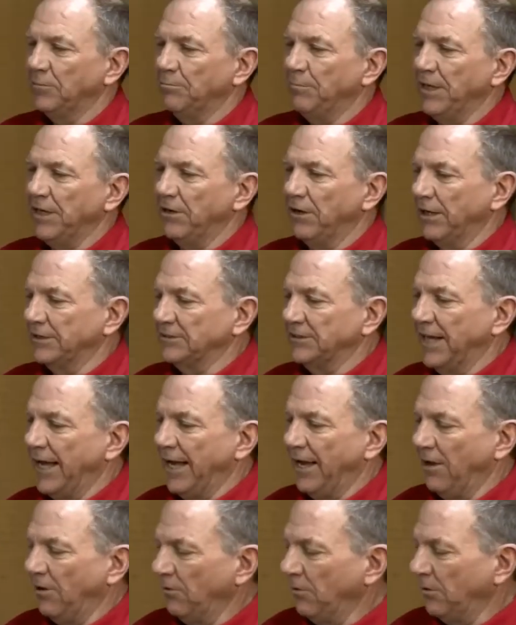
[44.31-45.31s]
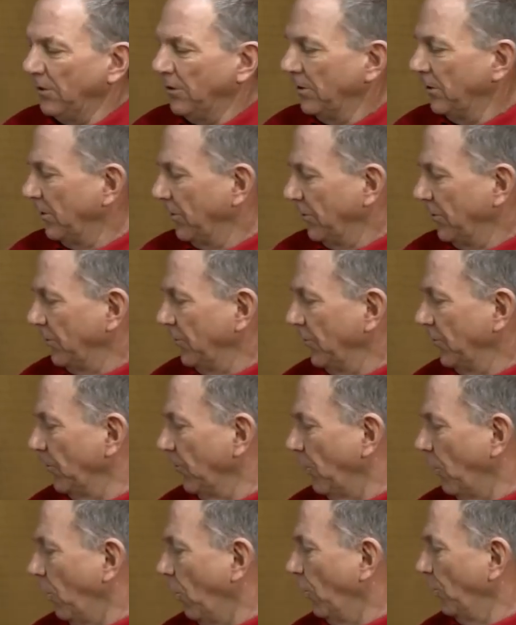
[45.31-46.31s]
because now
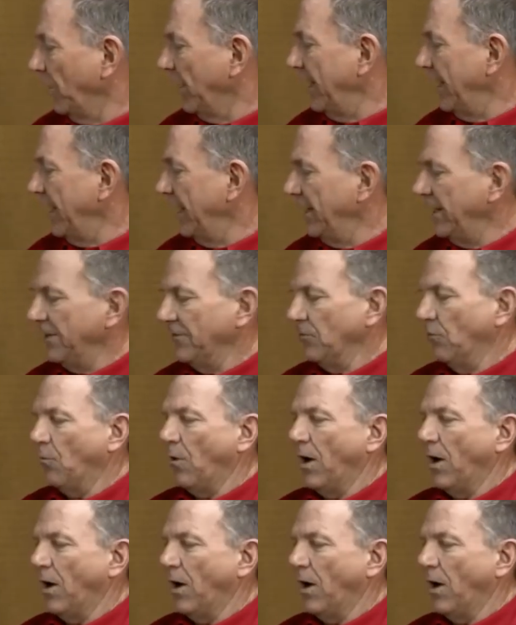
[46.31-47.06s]
you're only heating the